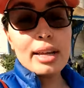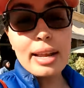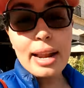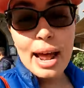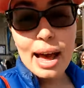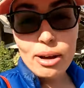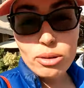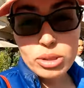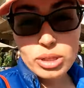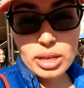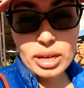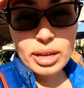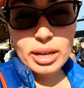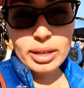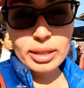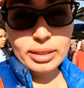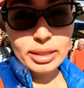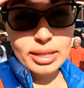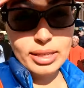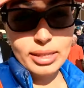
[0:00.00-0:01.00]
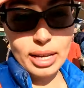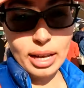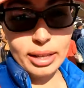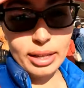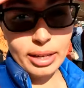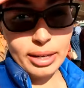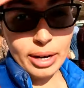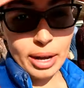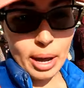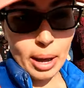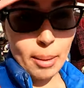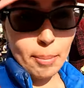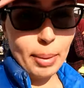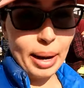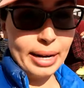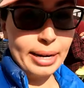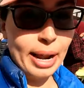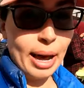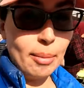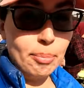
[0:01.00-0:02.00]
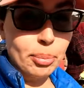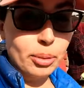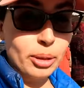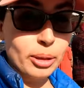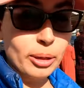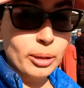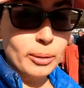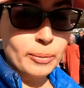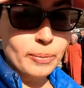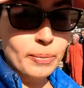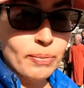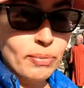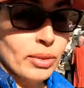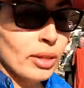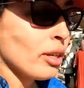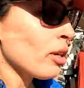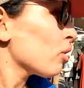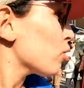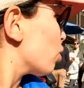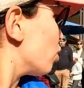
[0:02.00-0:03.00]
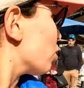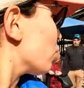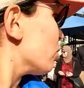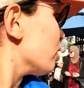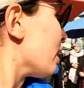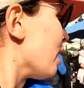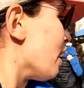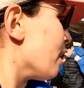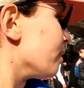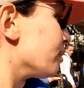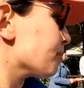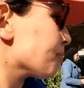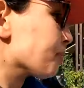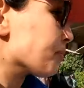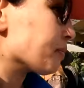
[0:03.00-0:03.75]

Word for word: And out here, they're selling uh, pineapple, coconut.